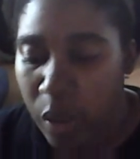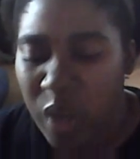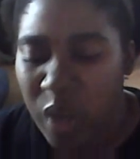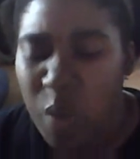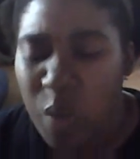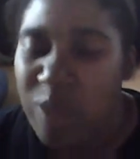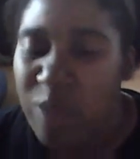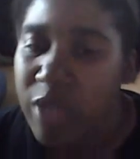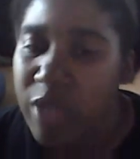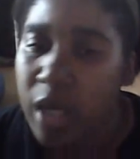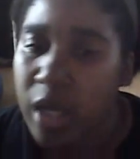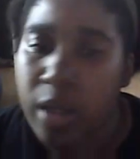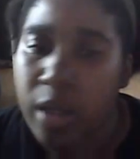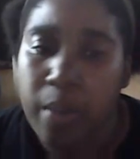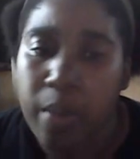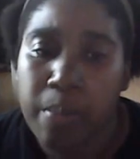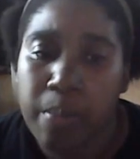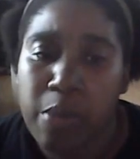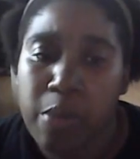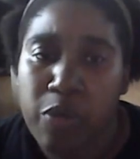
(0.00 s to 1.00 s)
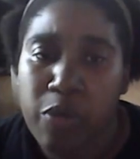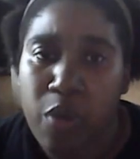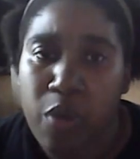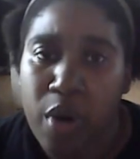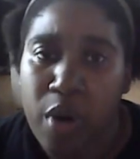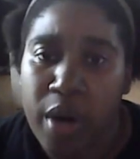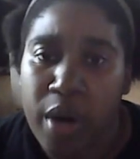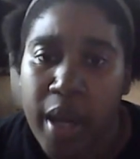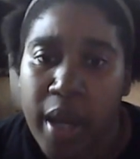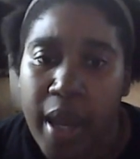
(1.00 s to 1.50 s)
And we've done them
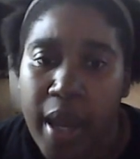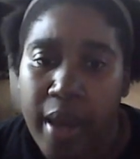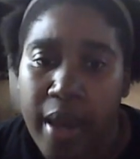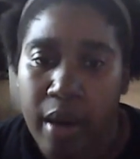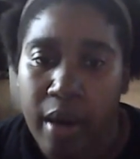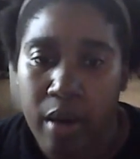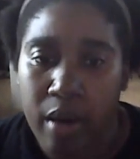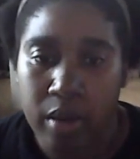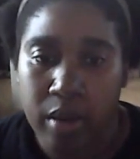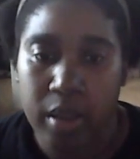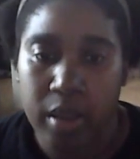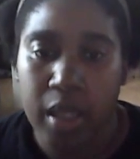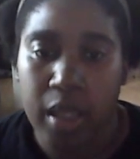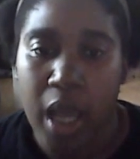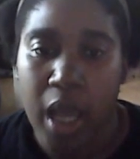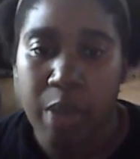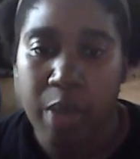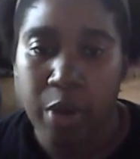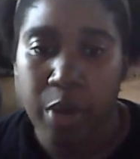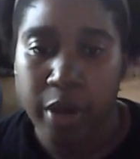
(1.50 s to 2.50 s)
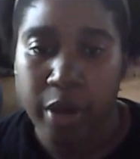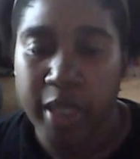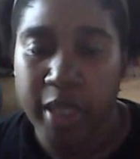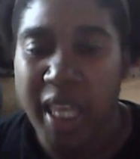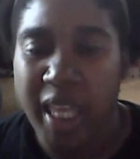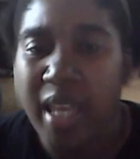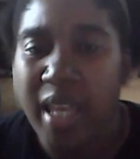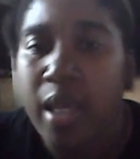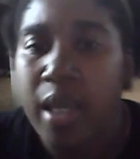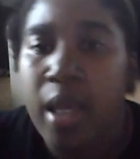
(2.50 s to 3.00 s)
before at the library.
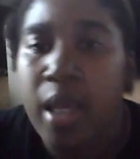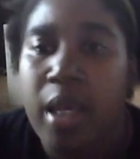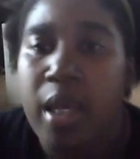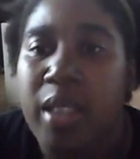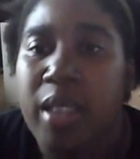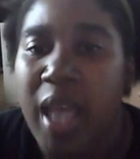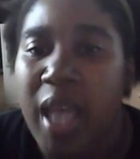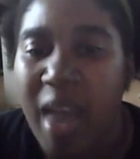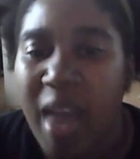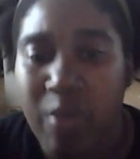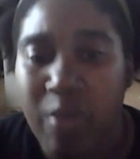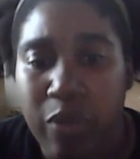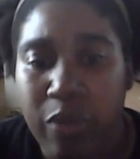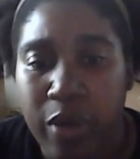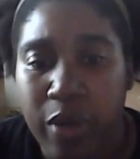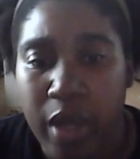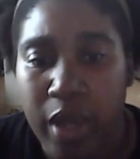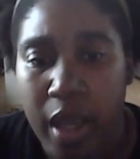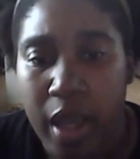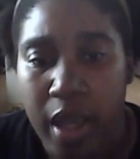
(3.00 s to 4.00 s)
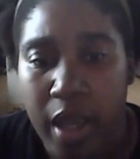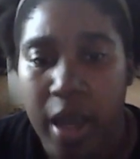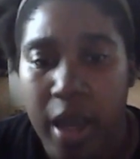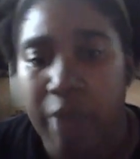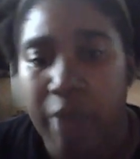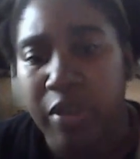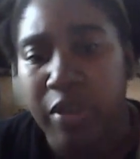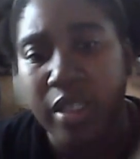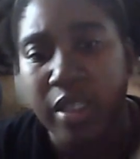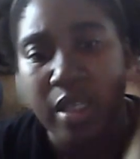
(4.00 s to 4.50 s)
They have them for
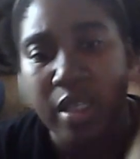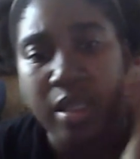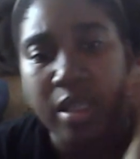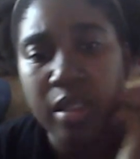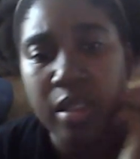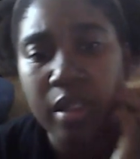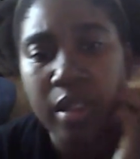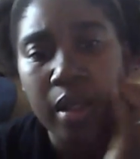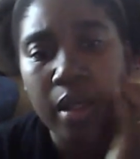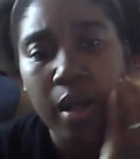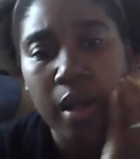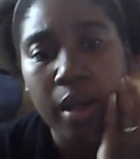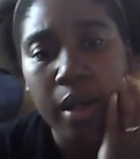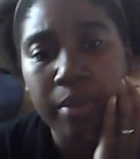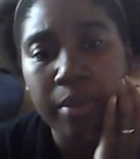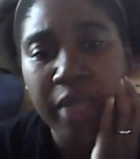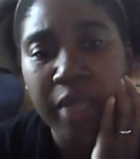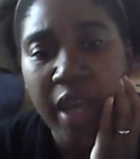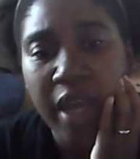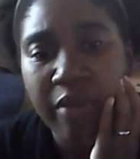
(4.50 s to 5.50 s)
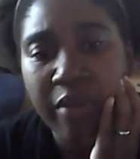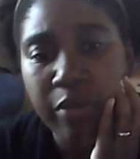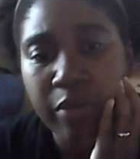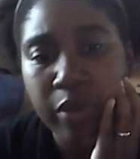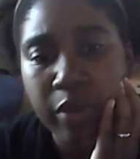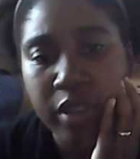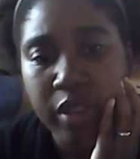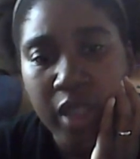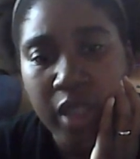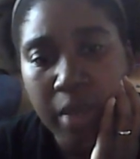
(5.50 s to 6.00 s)
every season. They have them
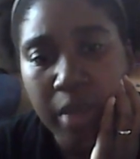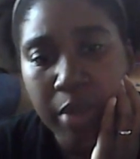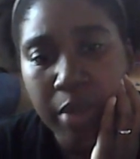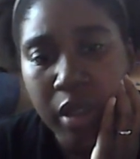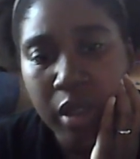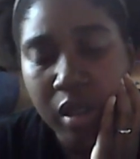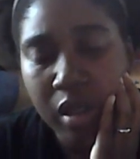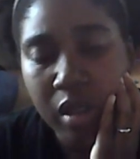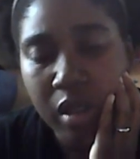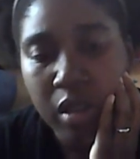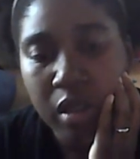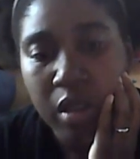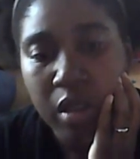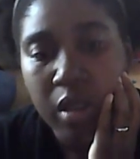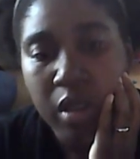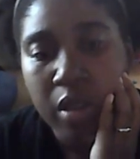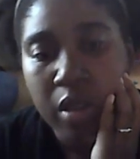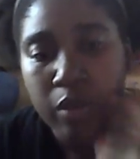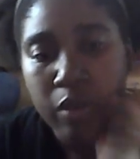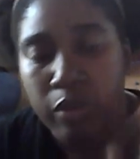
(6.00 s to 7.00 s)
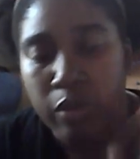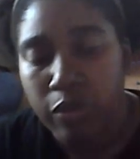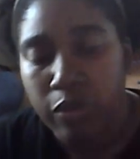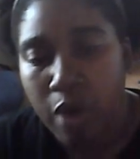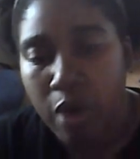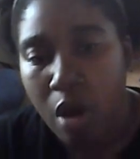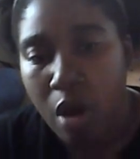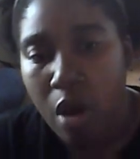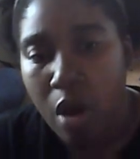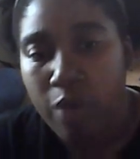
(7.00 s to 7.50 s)
for summer, for
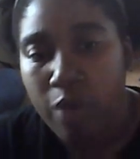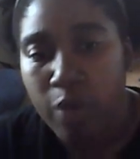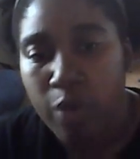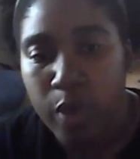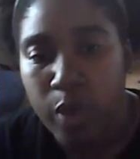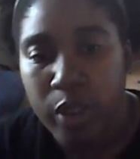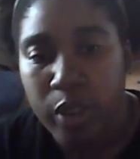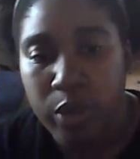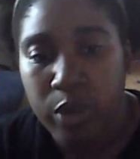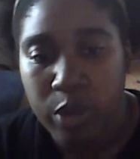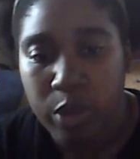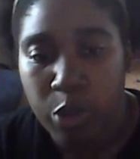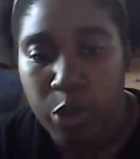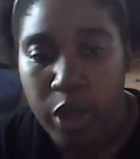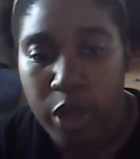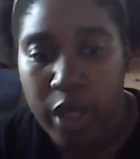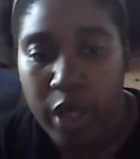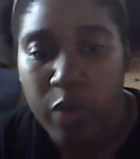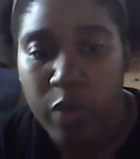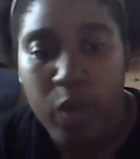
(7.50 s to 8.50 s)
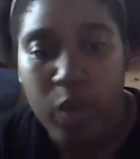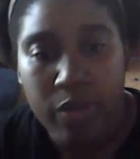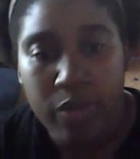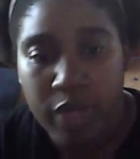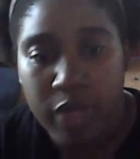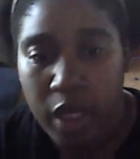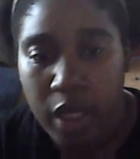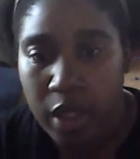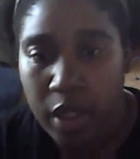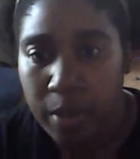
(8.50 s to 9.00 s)
fall, for winter and spring. And
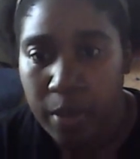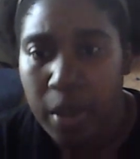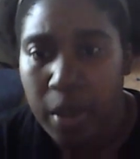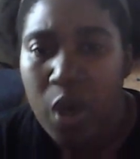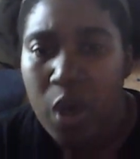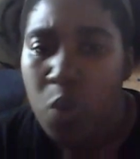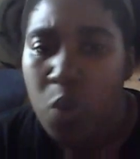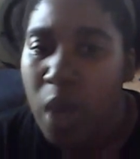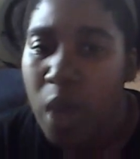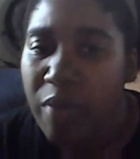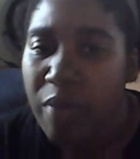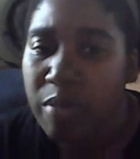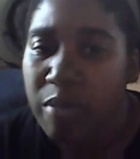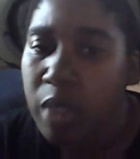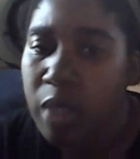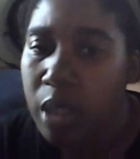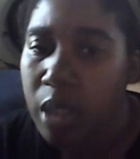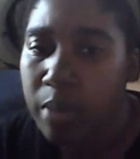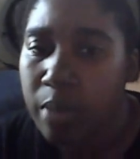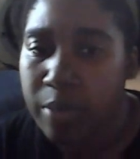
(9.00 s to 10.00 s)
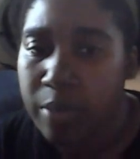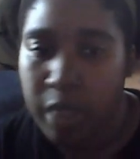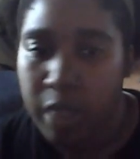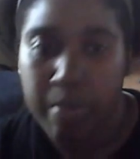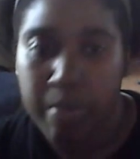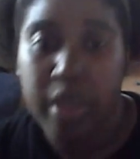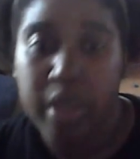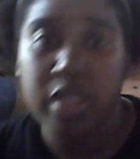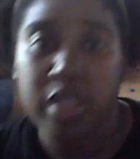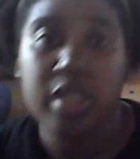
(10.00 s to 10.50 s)
we've done them. We haven't done them that
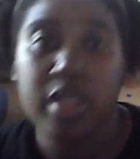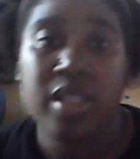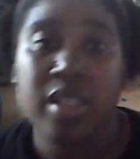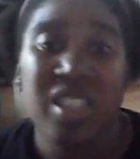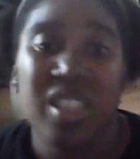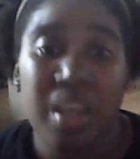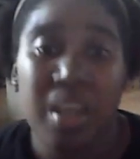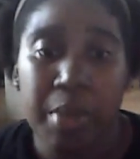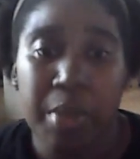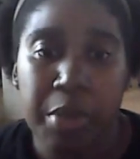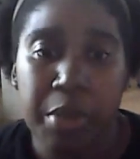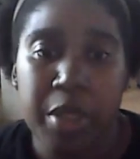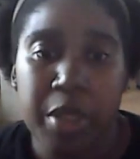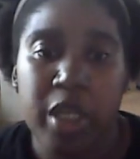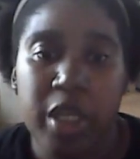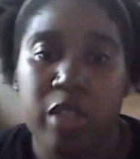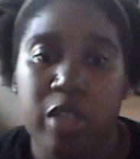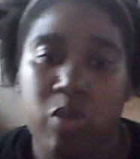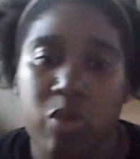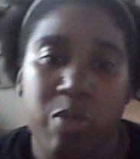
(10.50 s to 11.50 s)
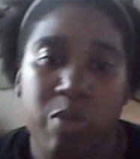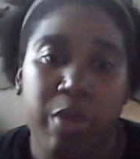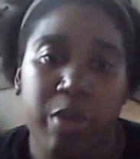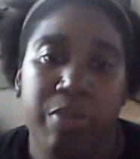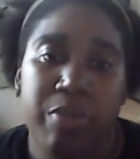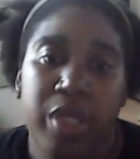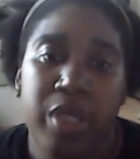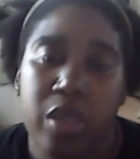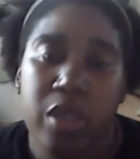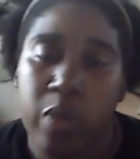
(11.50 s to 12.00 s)
much this summer because we've
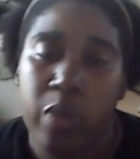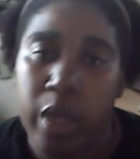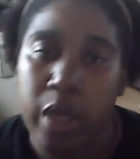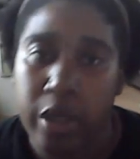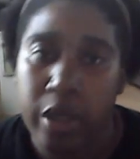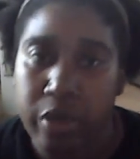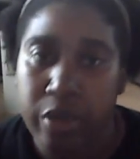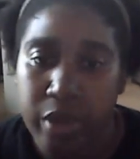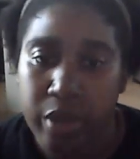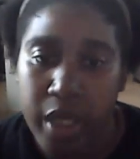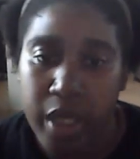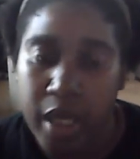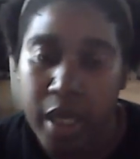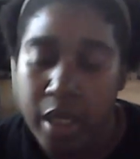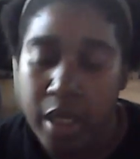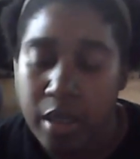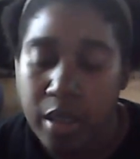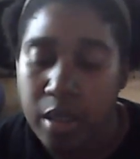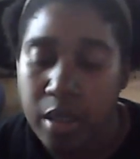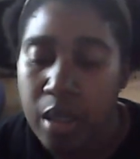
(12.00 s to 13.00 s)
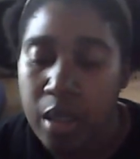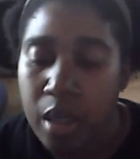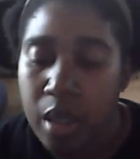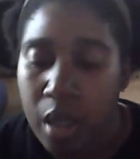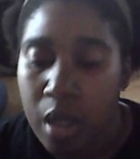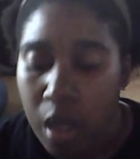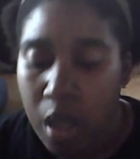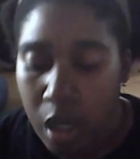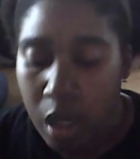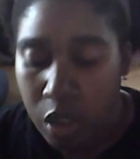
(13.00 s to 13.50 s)
been busy with other things.
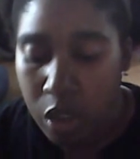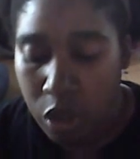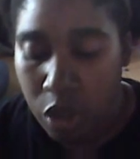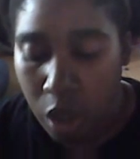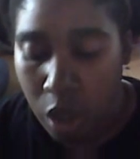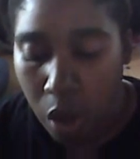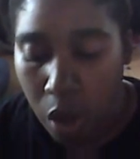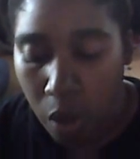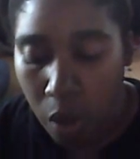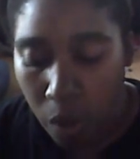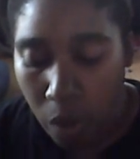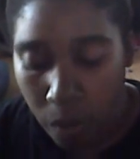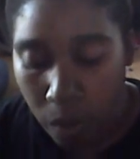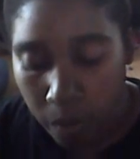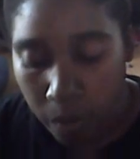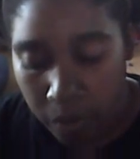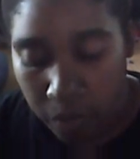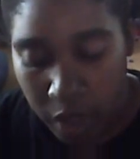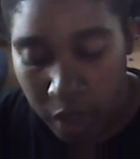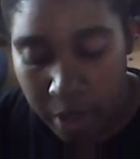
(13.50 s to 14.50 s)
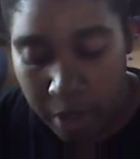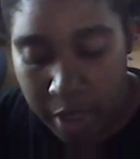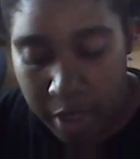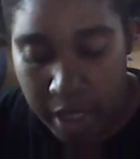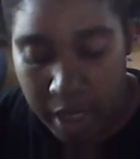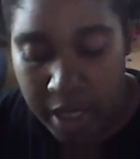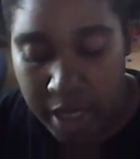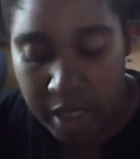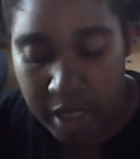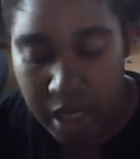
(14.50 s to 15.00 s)
So it'd be
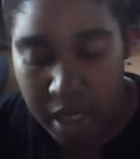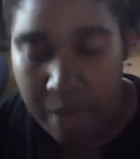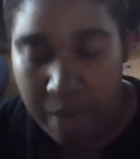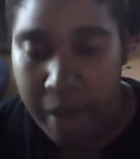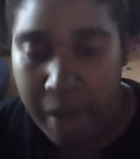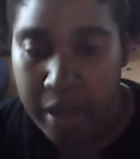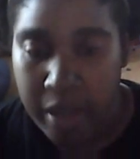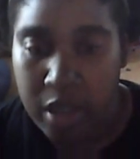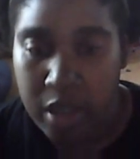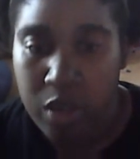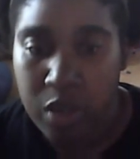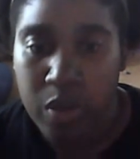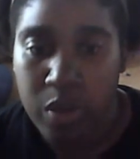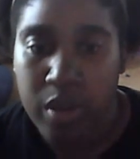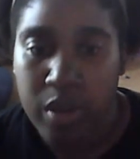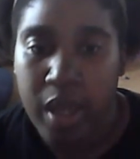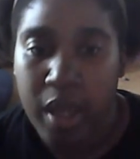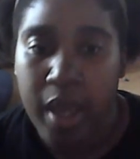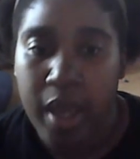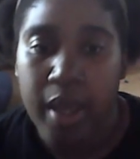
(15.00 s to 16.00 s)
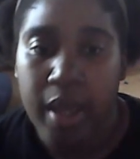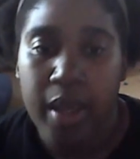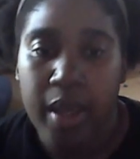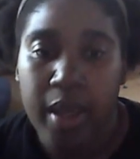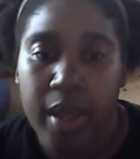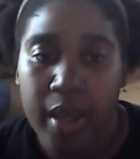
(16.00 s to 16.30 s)
nice to get back to doing that.